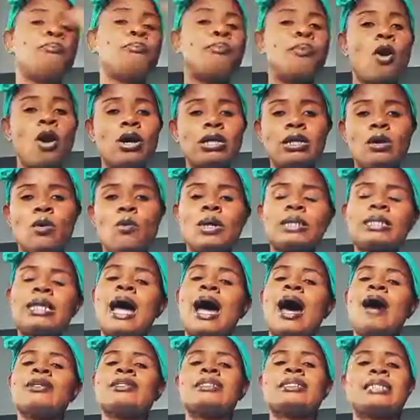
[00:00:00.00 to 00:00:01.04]
Pour the water
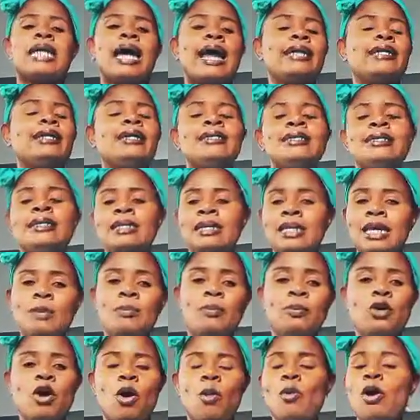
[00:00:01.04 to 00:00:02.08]
outside.
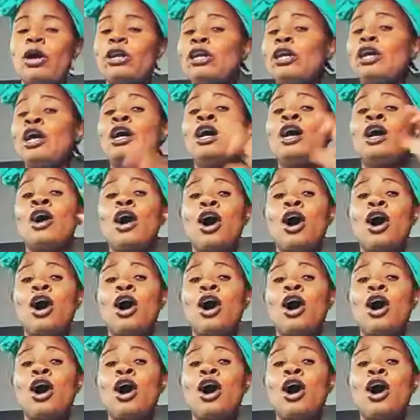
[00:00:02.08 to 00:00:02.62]
Keep your money.